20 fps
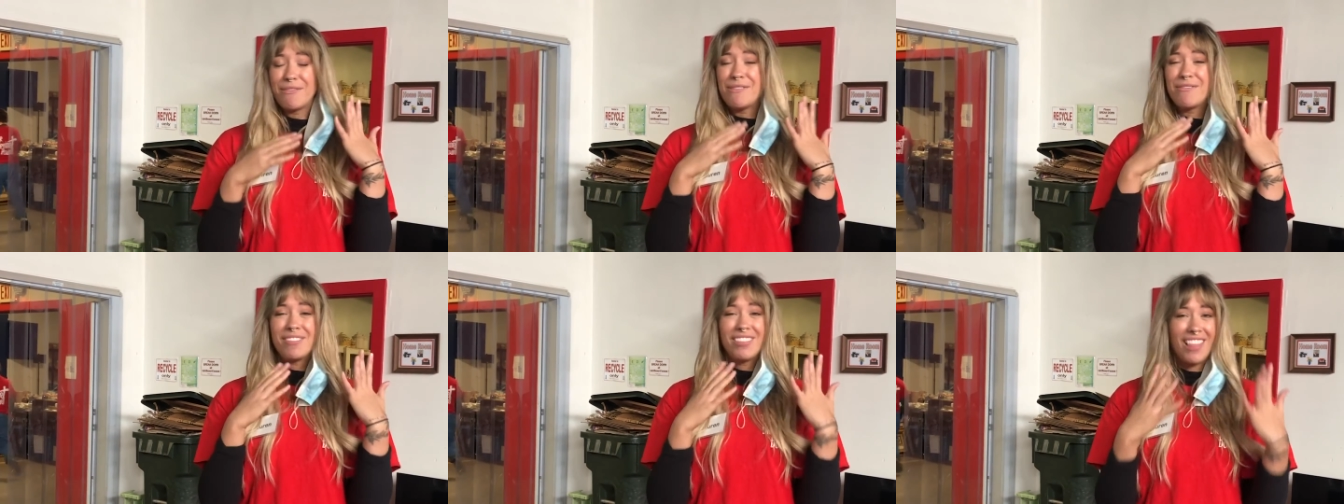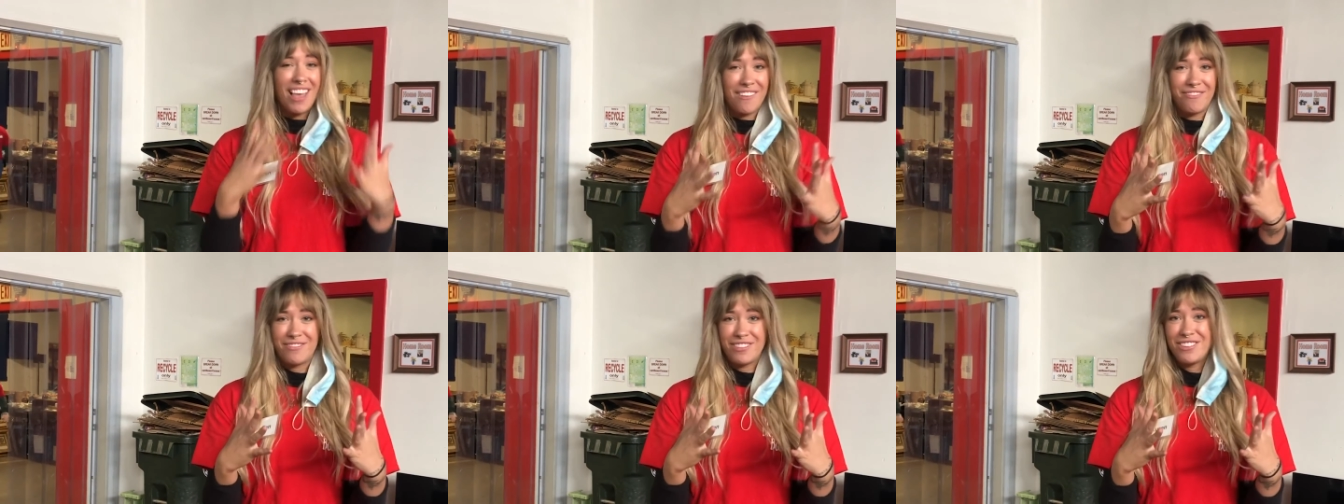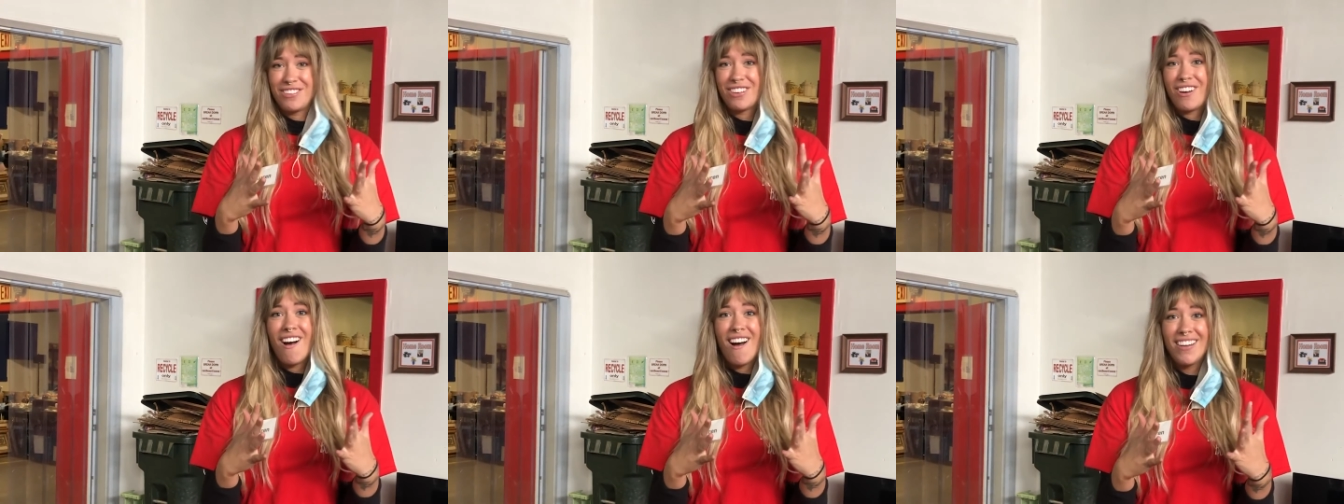we would love for
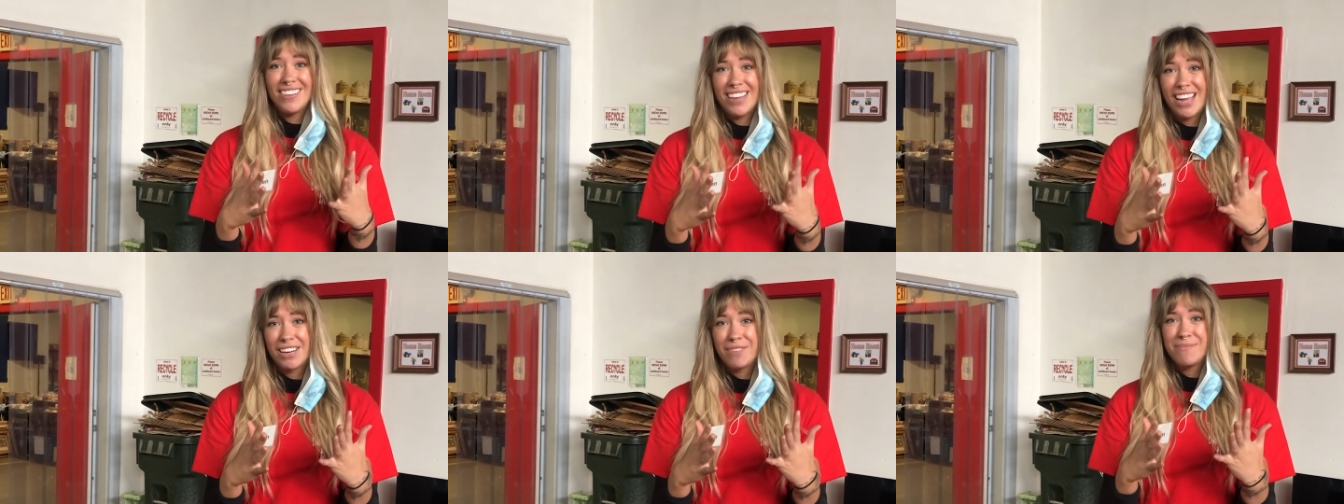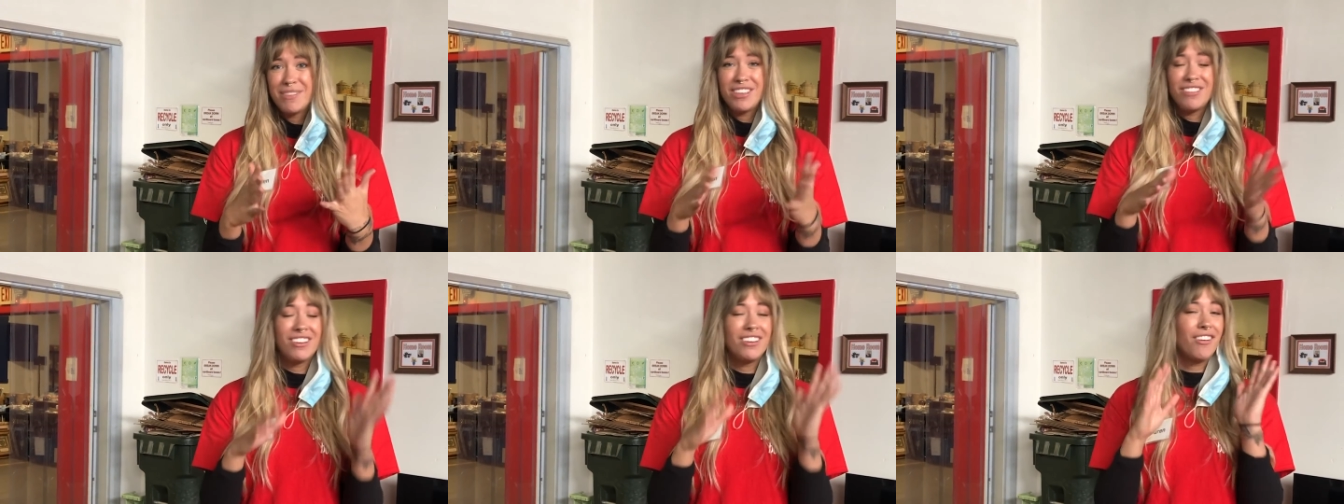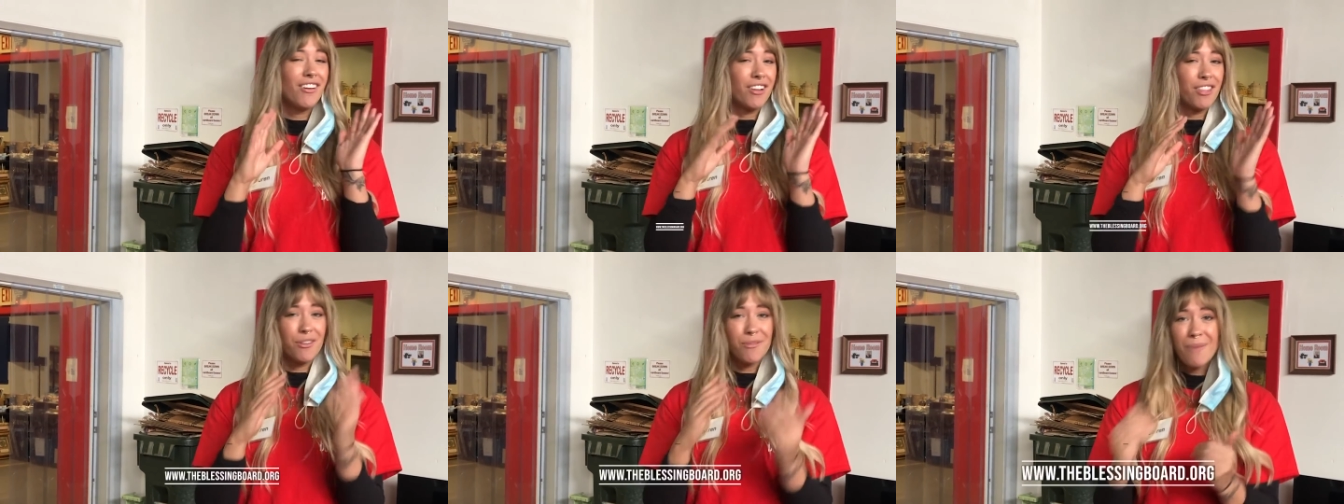you to contact me. You
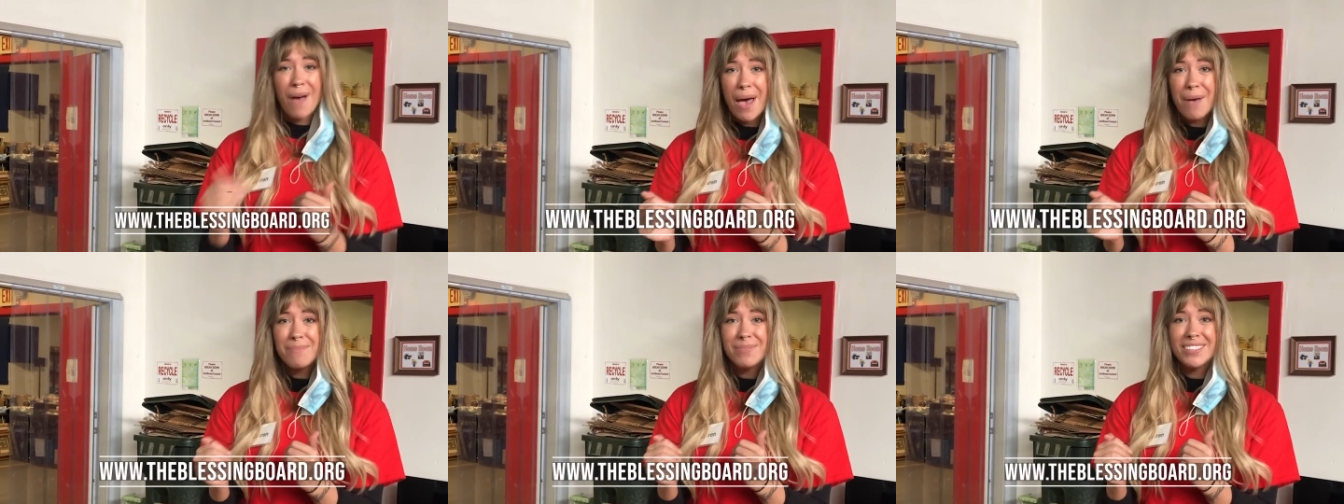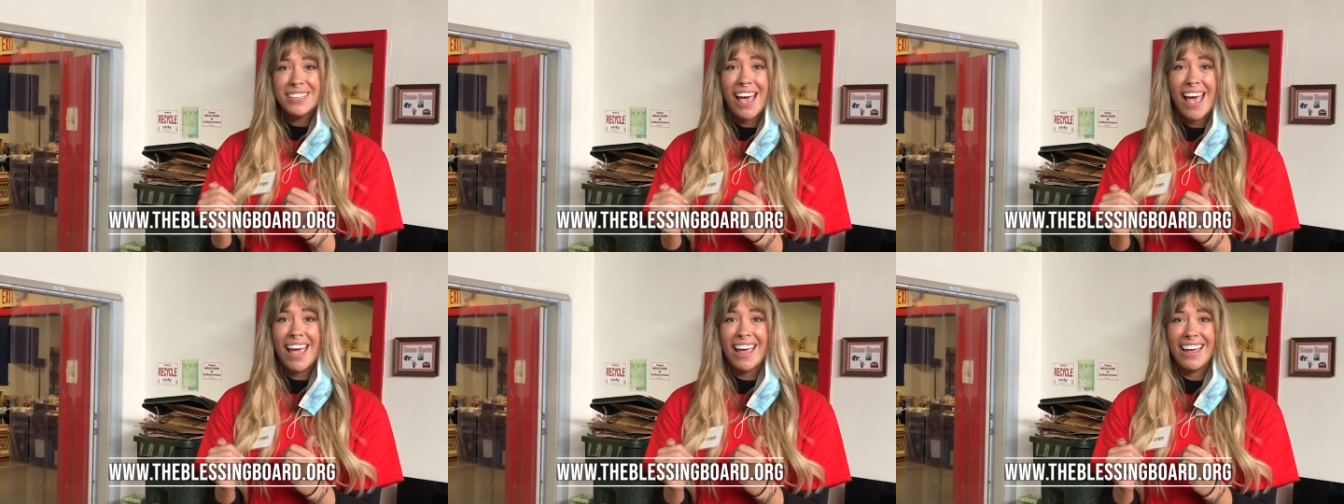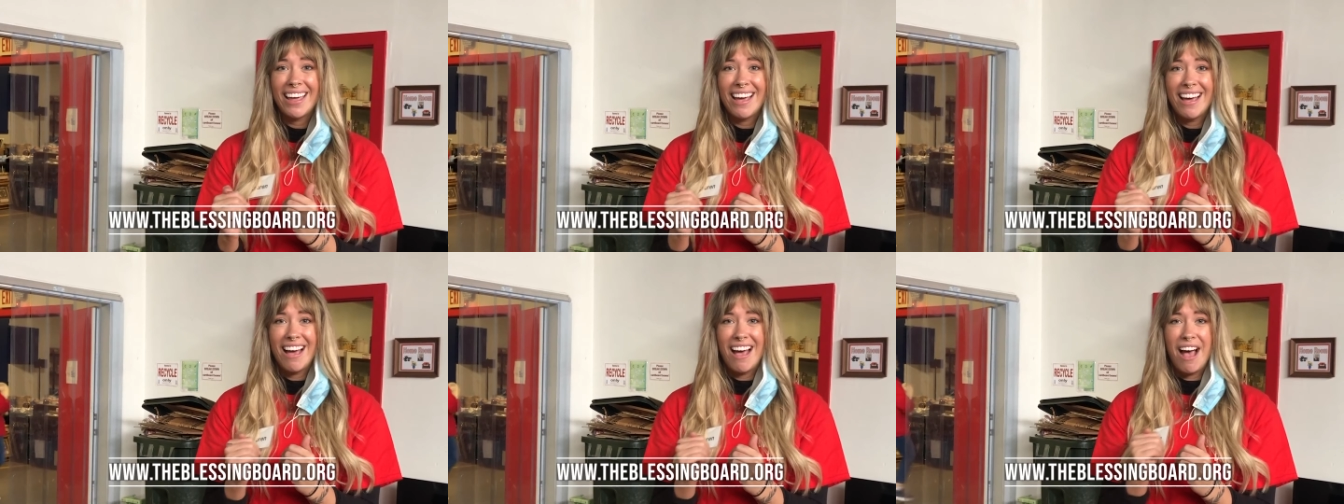can go to the
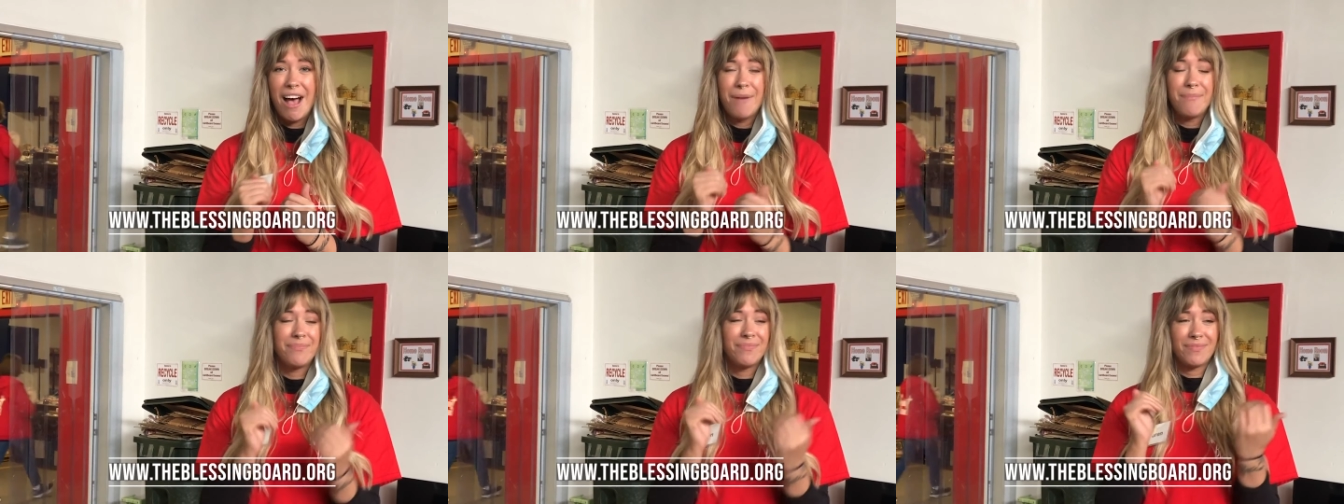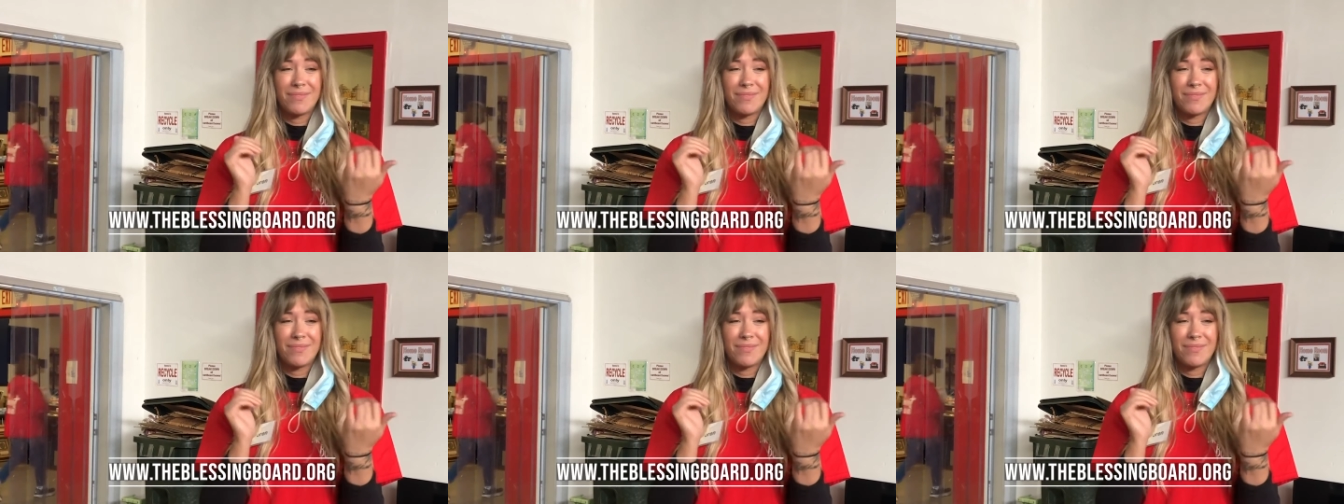website, um,